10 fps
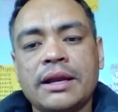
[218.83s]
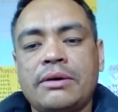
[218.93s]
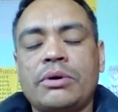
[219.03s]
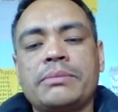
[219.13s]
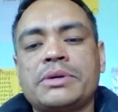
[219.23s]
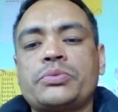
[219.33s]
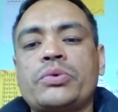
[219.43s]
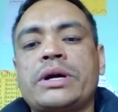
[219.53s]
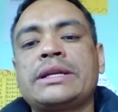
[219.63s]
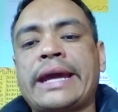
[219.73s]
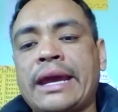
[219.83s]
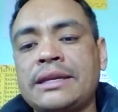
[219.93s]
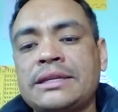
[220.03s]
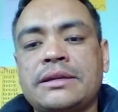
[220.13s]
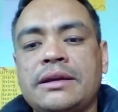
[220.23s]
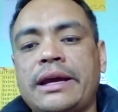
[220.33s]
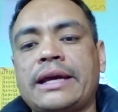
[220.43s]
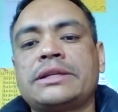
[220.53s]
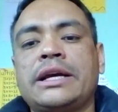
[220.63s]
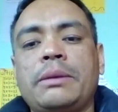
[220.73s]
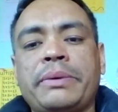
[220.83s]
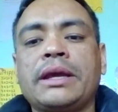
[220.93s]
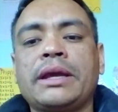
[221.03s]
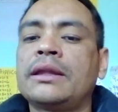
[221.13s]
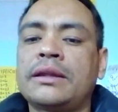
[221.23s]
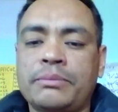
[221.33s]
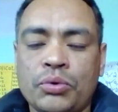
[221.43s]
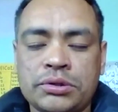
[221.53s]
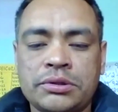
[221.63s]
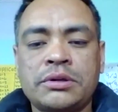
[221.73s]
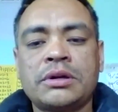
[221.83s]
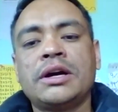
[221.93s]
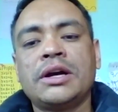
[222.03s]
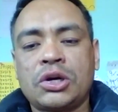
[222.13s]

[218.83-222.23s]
for almost 1 decade as helping in porter,